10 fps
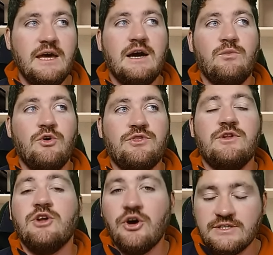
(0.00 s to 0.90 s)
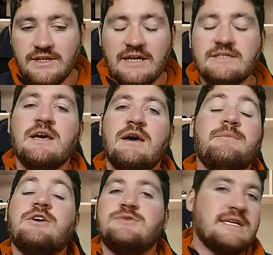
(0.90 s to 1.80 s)
Uh, worth noting that
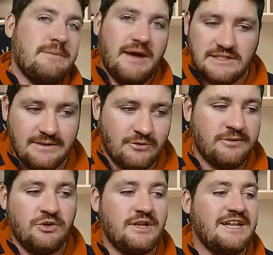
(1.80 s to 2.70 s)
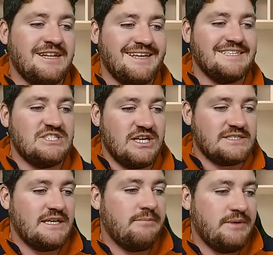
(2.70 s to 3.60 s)
because we're going to come back to that Mobi unit in
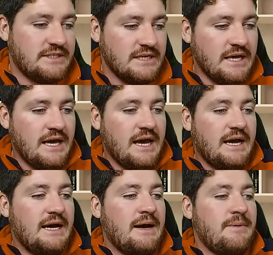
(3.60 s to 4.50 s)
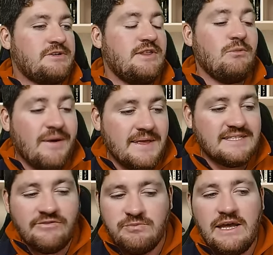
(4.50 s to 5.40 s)
just a bit. Um, so they won the
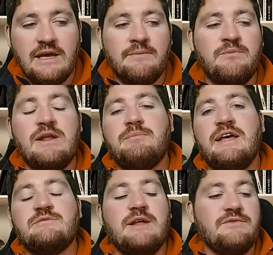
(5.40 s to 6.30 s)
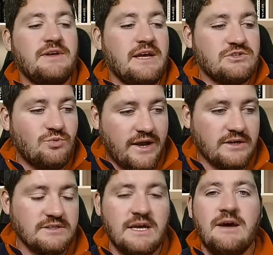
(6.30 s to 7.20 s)
seventh play, um, play, place playoff against
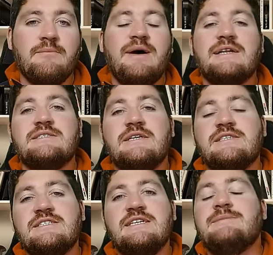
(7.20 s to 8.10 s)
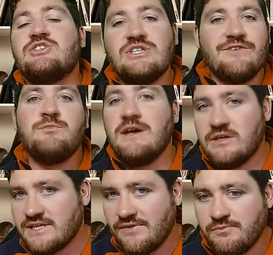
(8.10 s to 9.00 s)
Wales, but it's a team that should never be in the
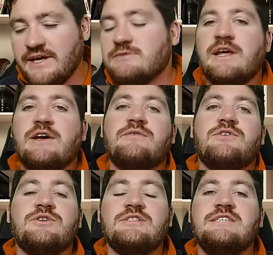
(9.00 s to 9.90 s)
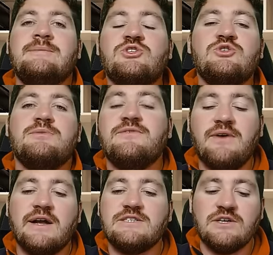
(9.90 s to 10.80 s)
seventh place playoff. You know, it's a team that should be
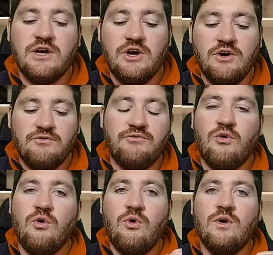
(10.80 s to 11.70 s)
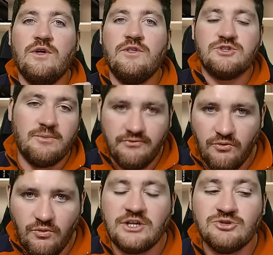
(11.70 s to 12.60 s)
fighting for the top
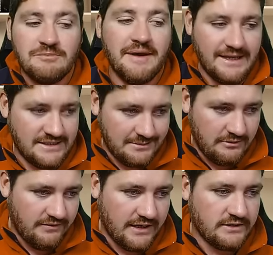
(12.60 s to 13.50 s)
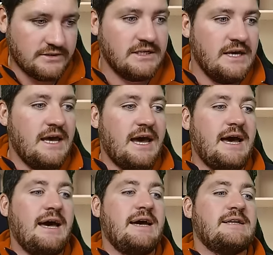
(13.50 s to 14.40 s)
four and should be making semi-finals.
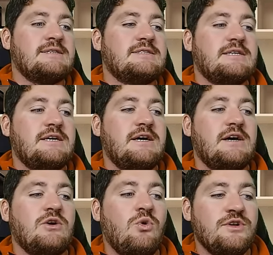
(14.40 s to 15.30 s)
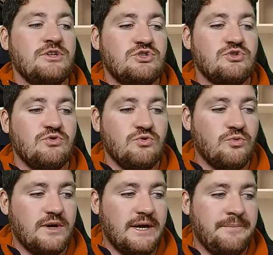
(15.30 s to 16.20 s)
And uh, according
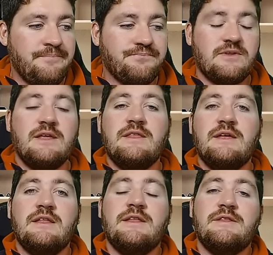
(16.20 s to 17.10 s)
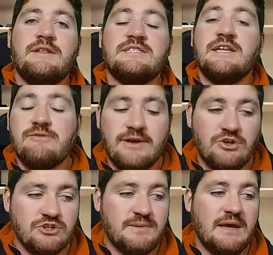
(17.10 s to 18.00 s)
to um, Sunday
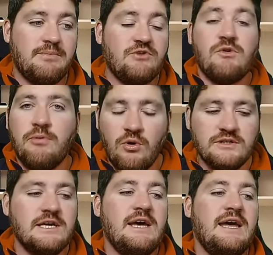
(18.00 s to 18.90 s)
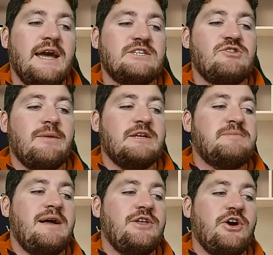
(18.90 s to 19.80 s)
newspaper report, SA Rugby is
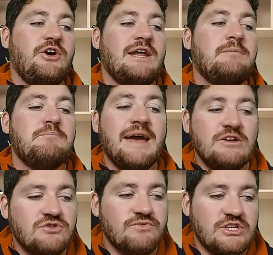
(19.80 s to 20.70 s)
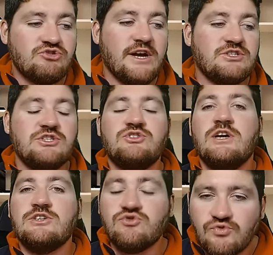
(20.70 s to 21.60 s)
planning going and major restructures to
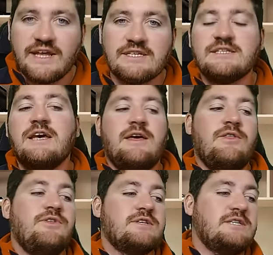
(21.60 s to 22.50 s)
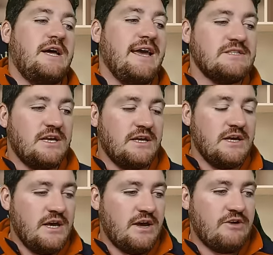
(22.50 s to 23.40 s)
address this. Now, SA
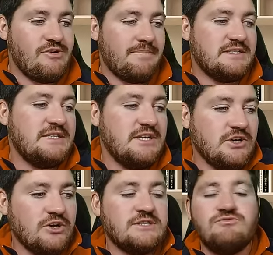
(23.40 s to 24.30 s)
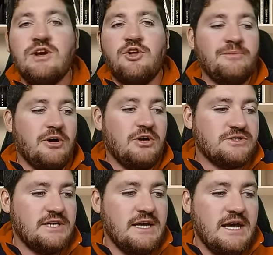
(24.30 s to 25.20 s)
uh, Rugby CEO Rian
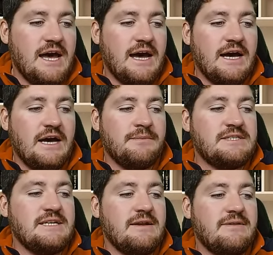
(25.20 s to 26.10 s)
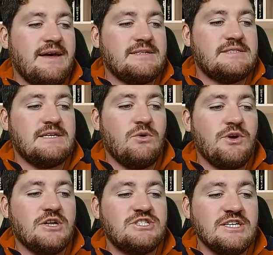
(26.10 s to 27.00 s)
Oberholzer um, said that uh, we
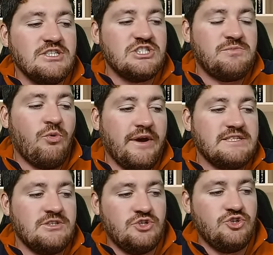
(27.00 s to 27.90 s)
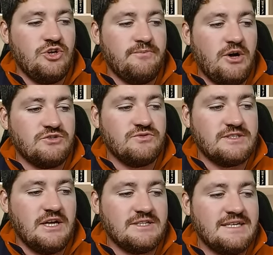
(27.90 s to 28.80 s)
are just as disappointed in the junior Boks
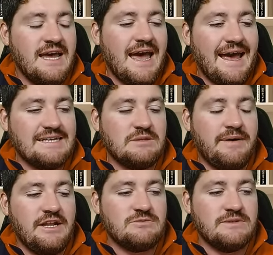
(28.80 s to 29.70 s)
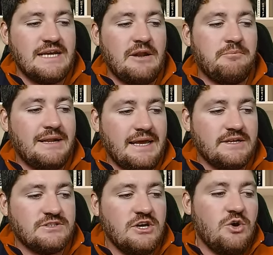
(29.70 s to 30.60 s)
results as the management and
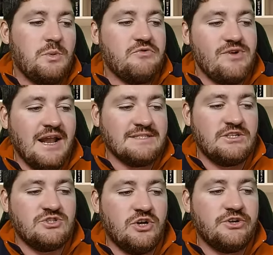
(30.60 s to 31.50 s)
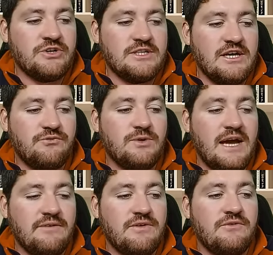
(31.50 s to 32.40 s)
players. We realize it is not good enough. We'll
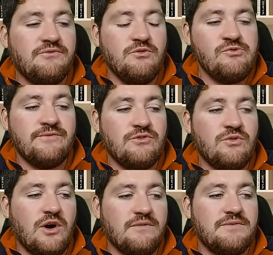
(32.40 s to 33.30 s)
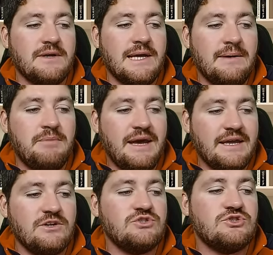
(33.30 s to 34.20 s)
have a full review of the
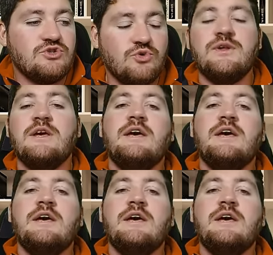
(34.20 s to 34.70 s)
campaign soon.